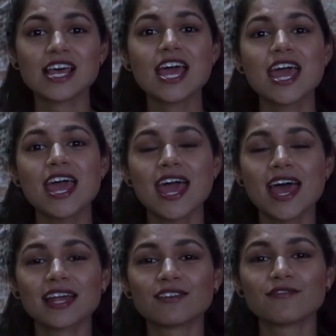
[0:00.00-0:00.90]

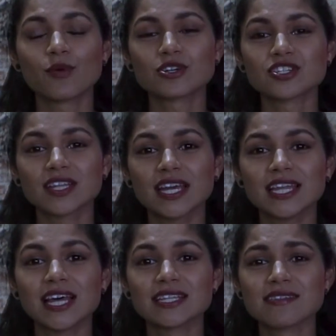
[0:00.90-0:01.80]
and unfortunately
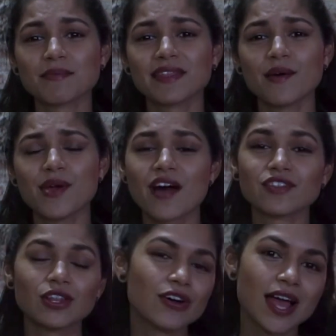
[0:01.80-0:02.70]
that's something that we have
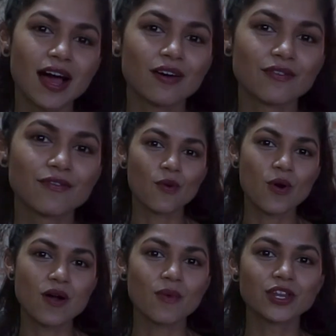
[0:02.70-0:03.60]
to look out
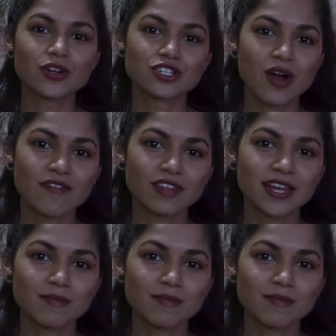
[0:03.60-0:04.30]
for when you're traveling,